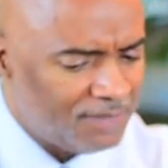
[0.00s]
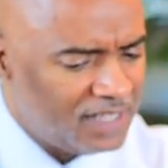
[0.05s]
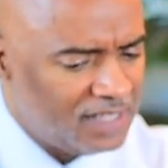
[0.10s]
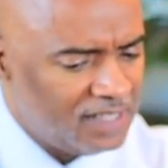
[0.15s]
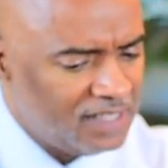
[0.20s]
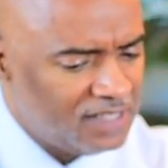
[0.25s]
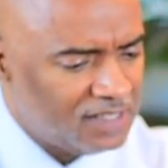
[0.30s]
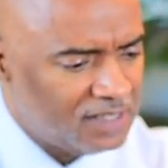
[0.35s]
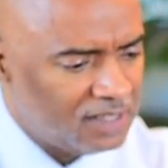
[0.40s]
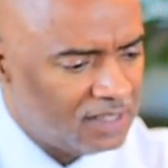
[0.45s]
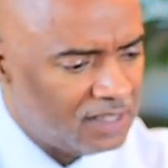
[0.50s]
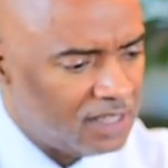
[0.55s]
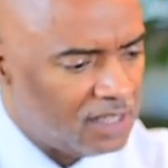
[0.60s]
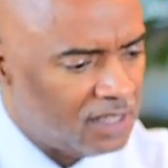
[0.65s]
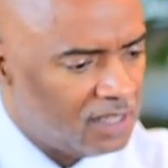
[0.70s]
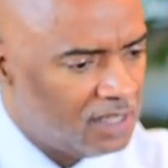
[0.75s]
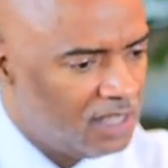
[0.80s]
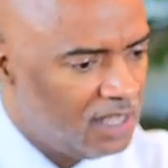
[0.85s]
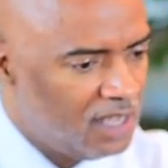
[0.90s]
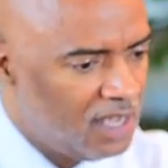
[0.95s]
initially.
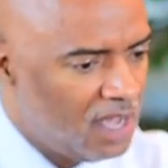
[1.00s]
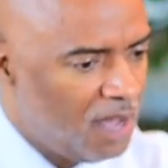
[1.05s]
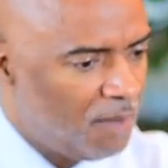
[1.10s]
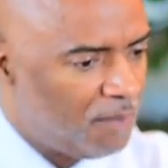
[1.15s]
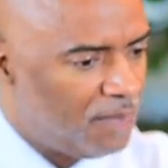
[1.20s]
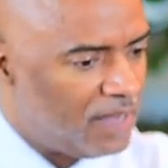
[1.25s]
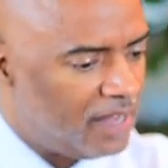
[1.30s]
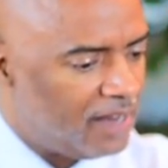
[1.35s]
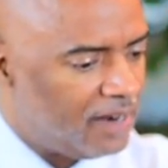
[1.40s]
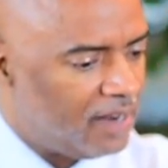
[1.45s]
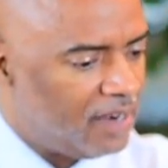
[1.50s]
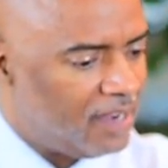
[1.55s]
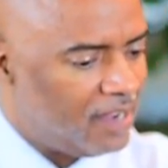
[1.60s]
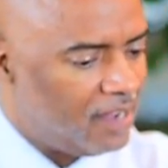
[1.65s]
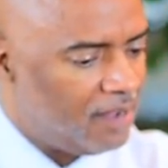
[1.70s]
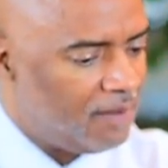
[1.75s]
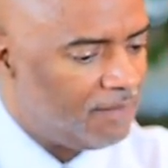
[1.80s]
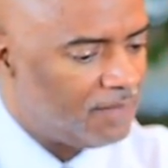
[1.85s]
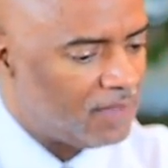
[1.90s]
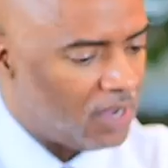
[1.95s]
But
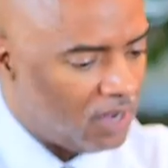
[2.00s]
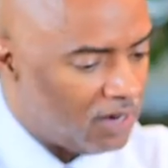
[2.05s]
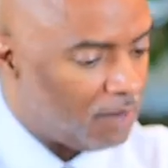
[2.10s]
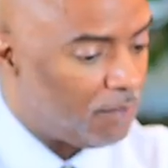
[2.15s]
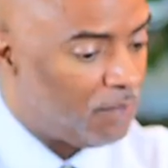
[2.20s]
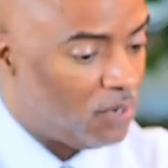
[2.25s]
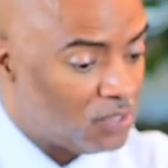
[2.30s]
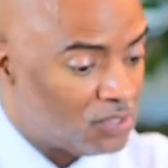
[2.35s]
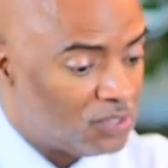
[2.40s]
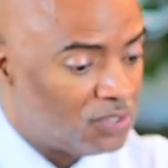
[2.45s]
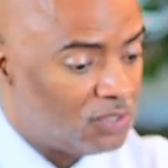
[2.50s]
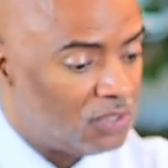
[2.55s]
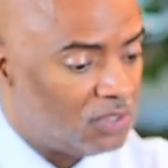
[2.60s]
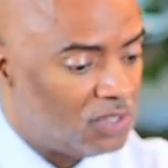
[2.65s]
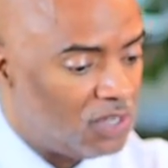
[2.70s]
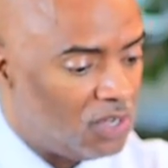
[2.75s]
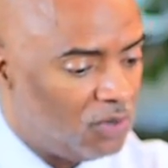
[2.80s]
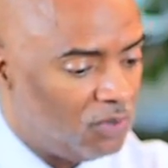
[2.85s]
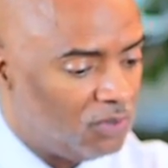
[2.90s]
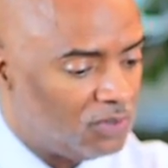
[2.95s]
on a personal
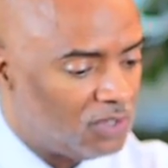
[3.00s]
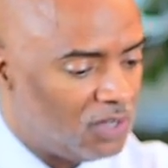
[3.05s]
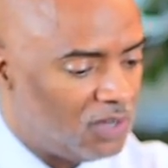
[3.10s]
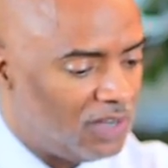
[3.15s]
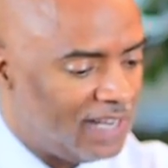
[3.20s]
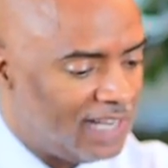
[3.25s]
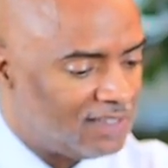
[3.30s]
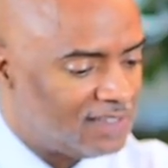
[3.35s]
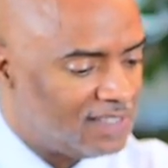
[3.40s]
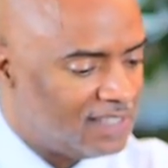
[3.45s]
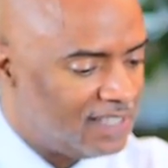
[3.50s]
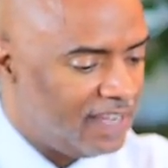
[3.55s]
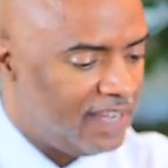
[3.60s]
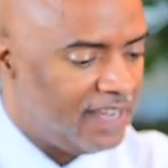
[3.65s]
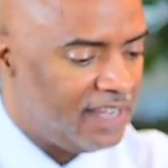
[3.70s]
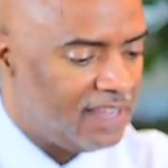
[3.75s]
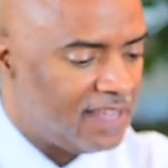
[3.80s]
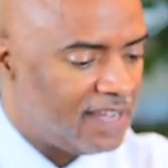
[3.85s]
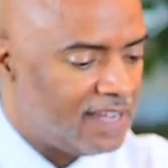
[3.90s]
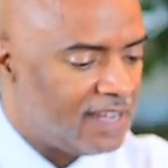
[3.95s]
note, though, I'll
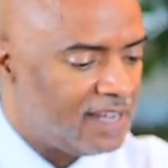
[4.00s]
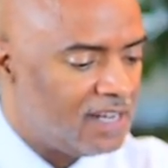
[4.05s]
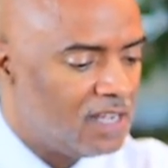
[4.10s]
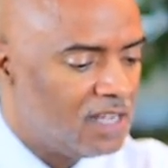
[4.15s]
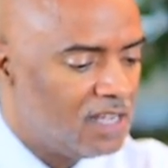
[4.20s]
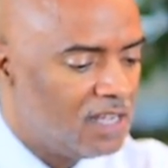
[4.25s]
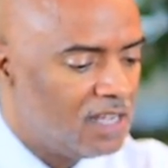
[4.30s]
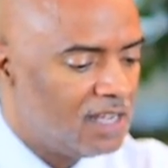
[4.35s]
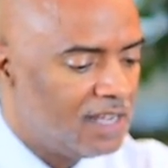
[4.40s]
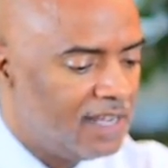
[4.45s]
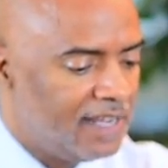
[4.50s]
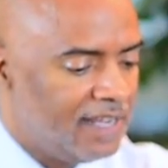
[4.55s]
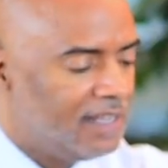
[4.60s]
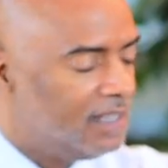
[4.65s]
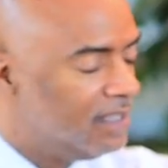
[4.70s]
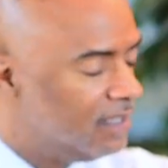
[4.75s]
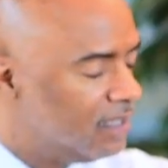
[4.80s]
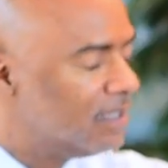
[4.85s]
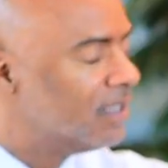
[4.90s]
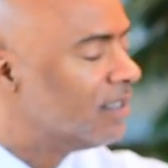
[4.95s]
say that
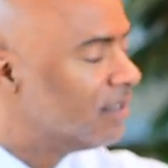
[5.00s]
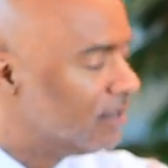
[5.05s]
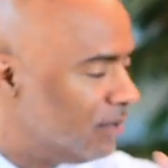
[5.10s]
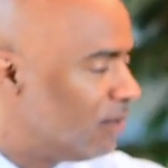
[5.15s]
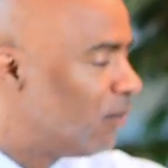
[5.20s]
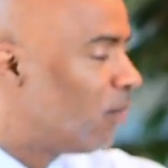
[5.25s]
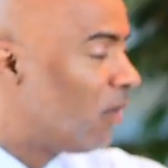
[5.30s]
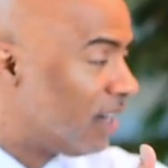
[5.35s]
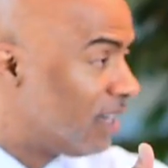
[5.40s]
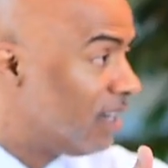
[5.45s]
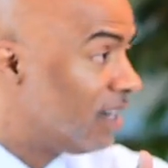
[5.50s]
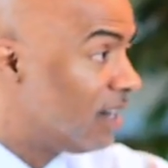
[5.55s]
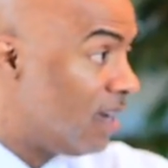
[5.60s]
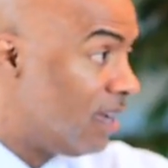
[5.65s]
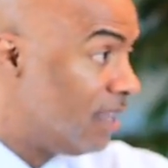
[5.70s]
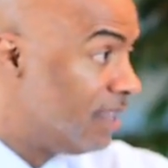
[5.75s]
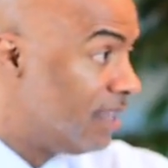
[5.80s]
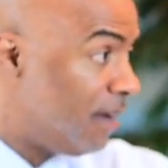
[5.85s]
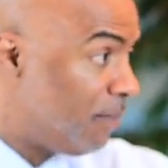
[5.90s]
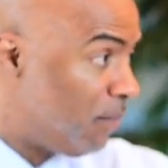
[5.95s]
in working
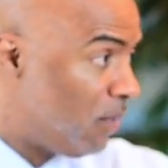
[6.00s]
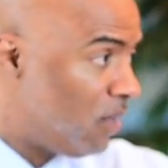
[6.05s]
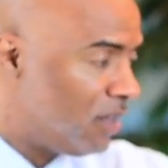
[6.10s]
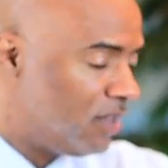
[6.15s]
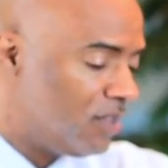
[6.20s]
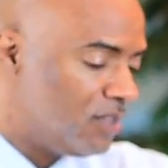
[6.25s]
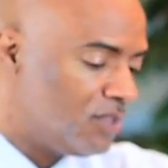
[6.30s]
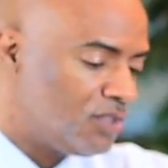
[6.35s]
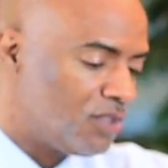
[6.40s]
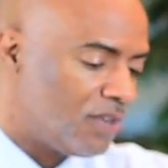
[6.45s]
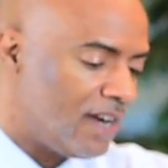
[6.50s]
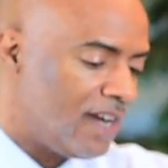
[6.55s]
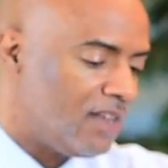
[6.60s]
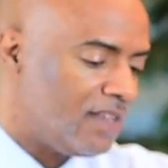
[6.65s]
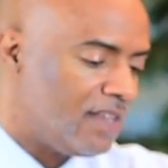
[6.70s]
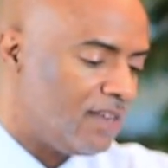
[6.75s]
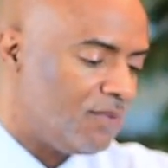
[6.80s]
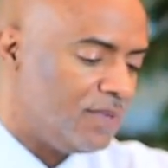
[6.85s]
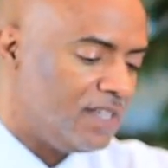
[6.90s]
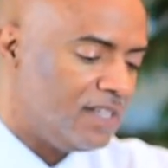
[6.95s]
on that part of the
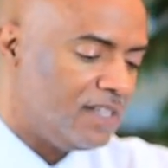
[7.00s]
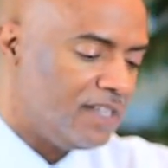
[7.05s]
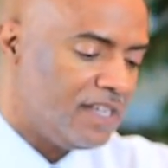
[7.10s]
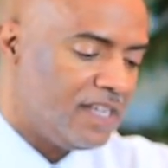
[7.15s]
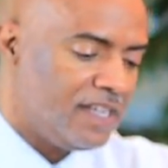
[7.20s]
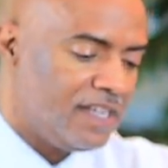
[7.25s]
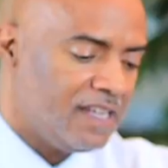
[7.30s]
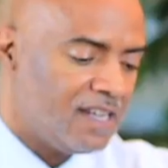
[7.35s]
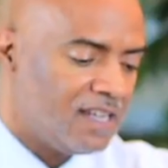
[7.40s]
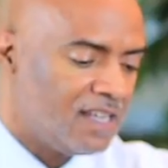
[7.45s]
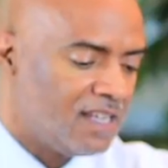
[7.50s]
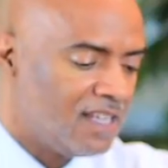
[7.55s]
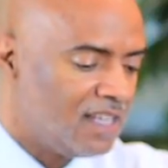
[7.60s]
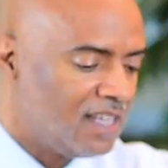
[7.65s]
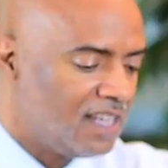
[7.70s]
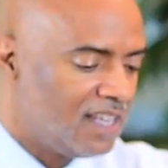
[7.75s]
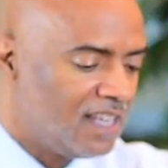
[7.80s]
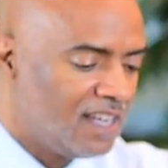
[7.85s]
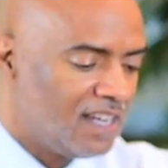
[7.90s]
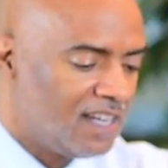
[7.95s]
trial that we did,
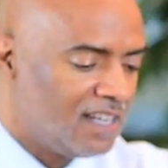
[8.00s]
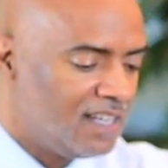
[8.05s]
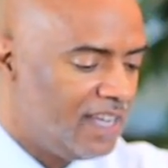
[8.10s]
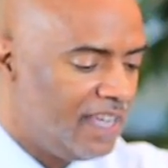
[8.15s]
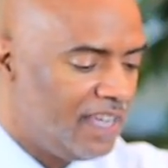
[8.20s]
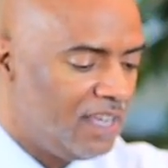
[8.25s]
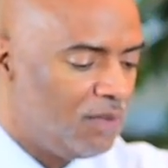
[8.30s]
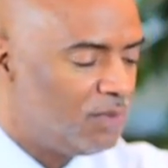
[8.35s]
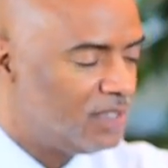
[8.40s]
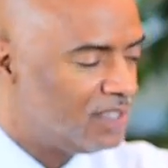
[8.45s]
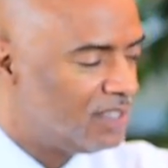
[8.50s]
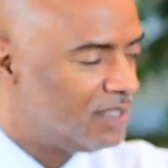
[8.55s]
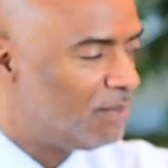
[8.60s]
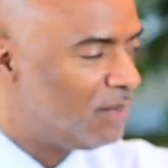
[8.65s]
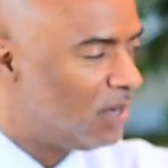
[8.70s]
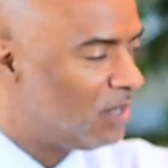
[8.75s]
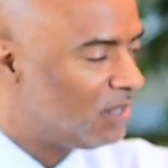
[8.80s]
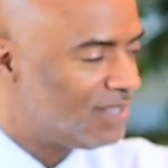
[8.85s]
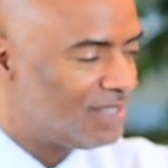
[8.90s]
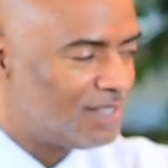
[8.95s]
he was the
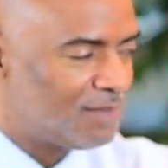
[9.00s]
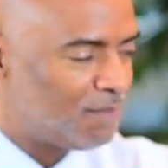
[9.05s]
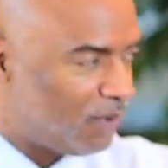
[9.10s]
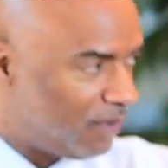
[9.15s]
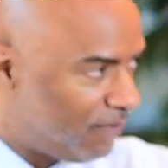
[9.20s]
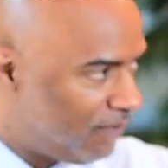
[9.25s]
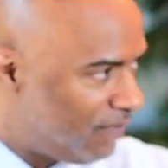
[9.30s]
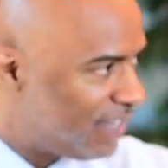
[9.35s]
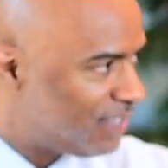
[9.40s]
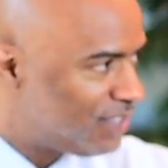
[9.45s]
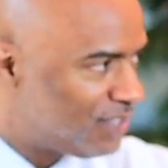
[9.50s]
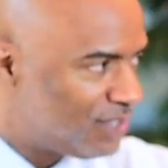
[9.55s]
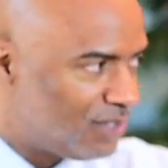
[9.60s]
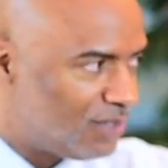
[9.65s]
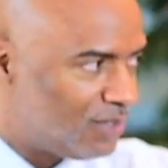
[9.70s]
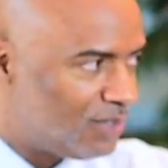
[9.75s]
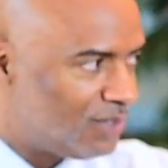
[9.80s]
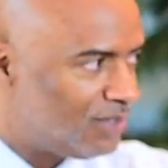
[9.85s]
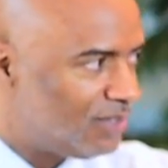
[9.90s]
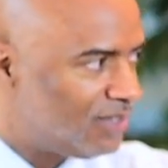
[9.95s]
most
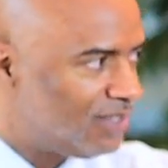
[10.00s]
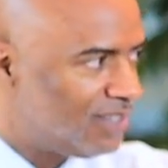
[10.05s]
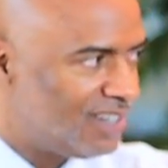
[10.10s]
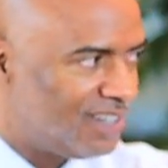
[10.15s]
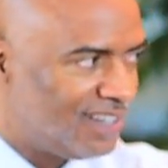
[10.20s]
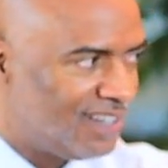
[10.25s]
professional